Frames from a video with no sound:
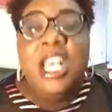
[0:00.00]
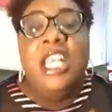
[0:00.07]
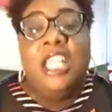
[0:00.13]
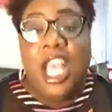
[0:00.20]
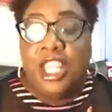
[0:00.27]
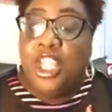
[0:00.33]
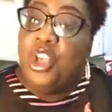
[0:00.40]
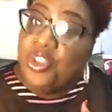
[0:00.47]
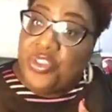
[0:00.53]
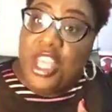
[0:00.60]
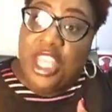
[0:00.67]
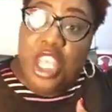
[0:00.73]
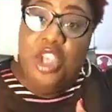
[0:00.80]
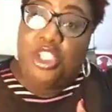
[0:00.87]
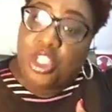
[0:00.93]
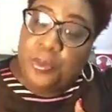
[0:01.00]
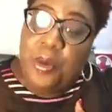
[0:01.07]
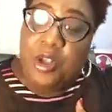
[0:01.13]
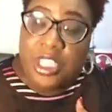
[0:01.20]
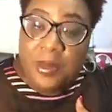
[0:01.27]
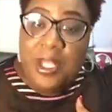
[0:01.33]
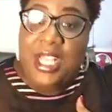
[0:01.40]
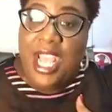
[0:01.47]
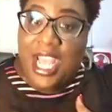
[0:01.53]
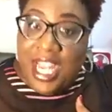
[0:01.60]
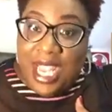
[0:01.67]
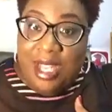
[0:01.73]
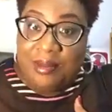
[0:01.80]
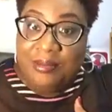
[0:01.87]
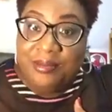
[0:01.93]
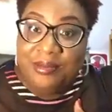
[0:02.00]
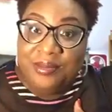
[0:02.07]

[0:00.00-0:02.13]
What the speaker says: that you think you're supposed to be getting.